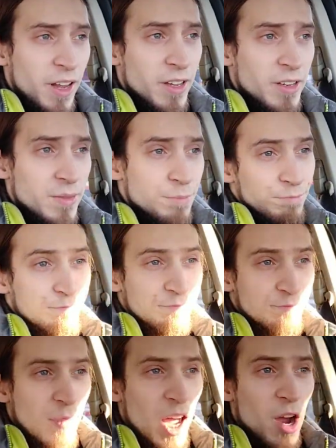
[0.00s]
and
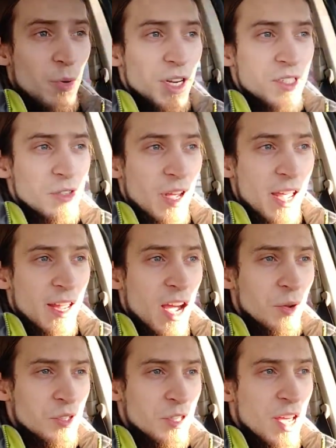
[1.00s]
how it is to hang
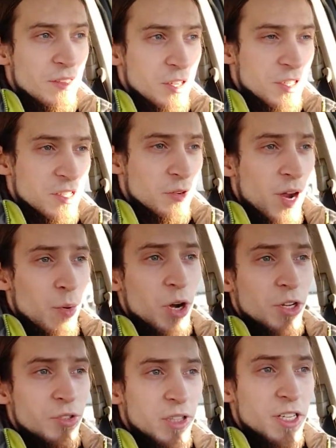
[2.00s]
out together? So I
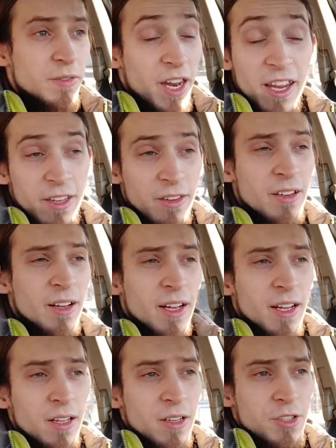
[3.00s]
wanted to leave that in,
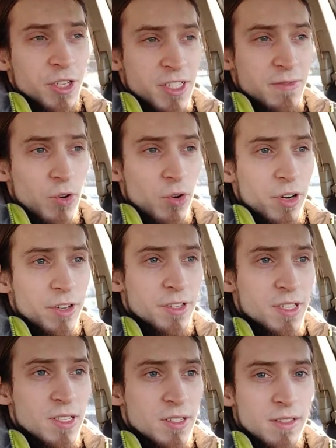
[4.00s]
just for
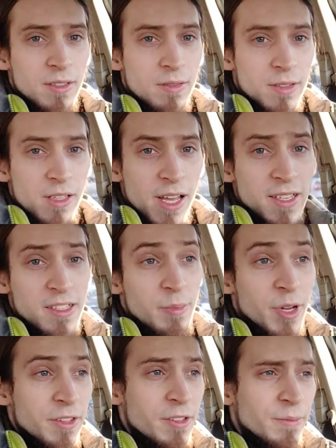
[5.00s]
this
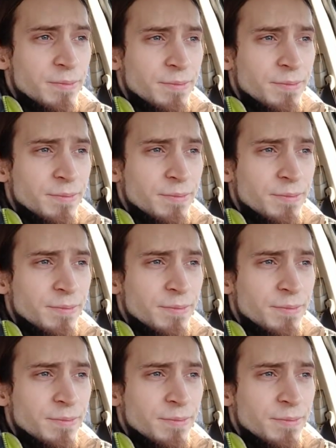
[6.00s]
testament.